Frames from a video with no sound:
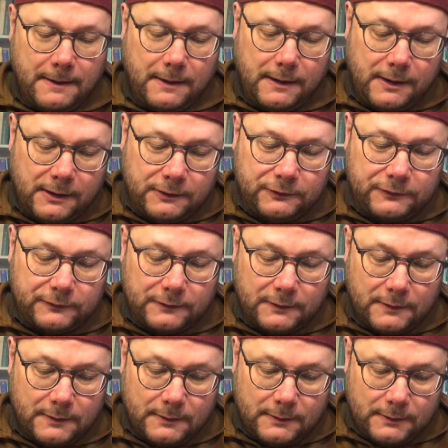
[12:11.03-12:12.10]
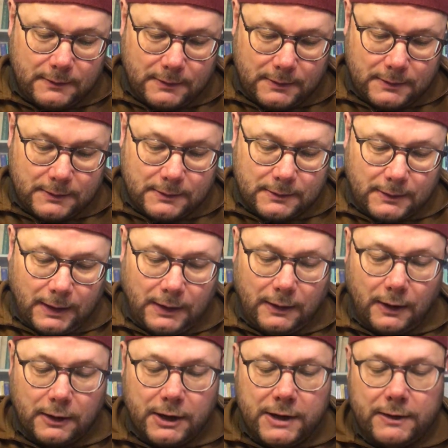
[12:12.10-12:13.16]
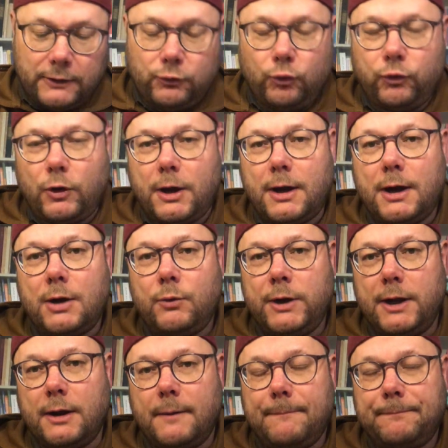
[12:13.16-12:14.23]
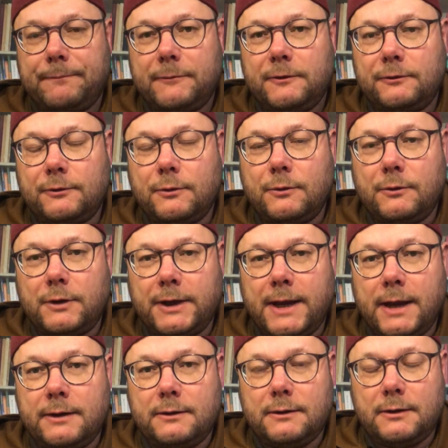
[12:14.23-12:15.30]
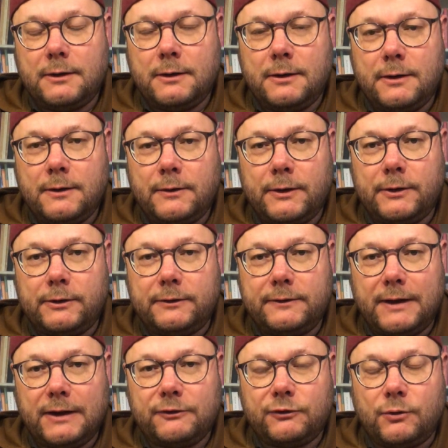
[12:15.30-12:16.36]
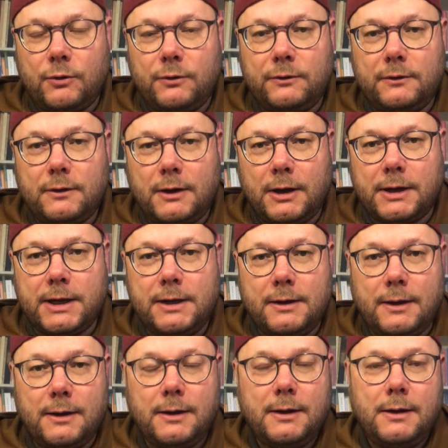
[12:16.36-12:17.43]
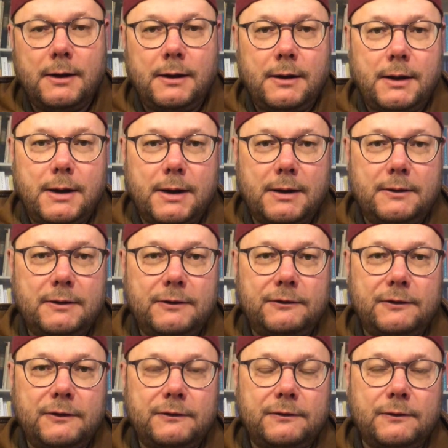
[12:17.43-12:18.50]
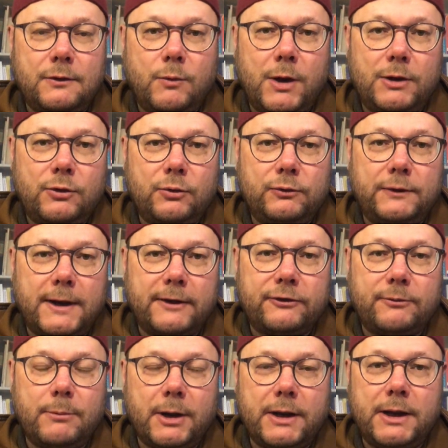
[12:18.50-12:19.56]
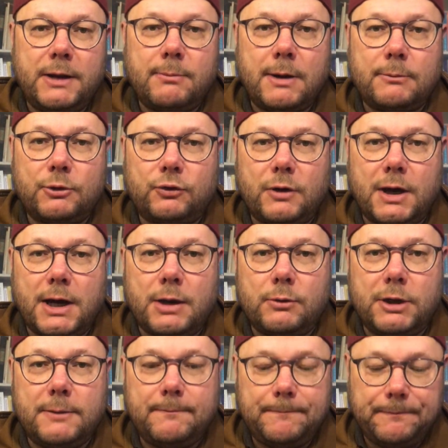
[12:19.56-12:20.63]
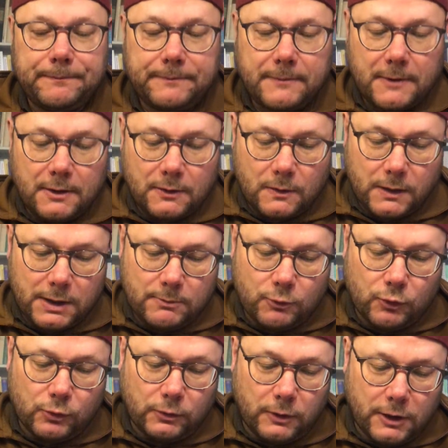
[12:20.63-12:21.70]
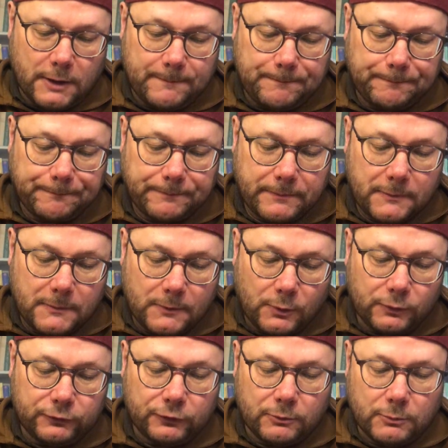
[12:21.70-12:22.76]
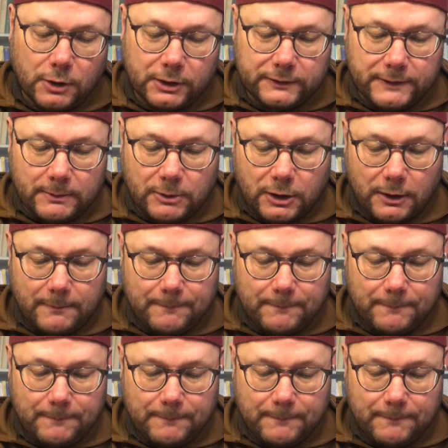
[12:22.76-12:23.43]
is al-Aqidatu Tahawiyya. So again, another text on Aqidah, and this is the well-known text by Imam Tahawi, rahimahullah, also mu'tabar.